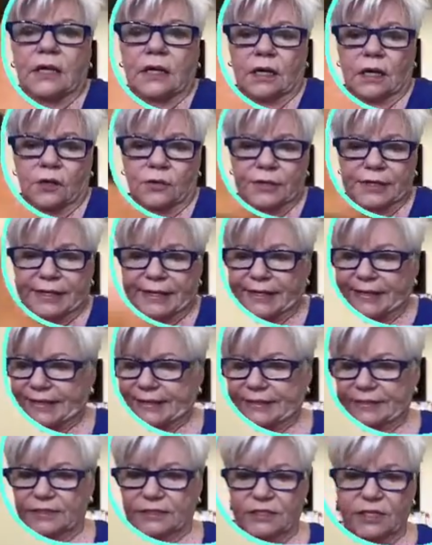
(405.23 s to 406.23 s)

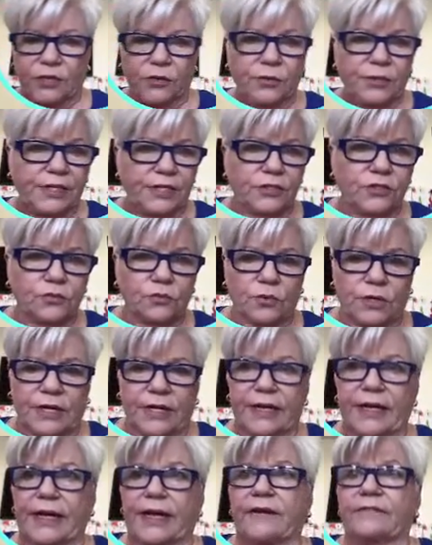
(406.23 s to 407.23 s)
Okay, so here's what I
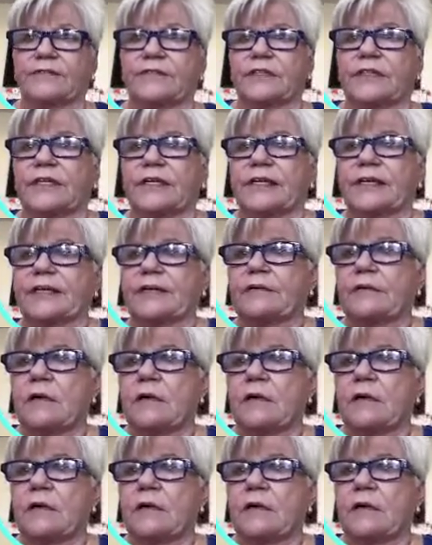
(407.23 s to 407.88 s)
have today.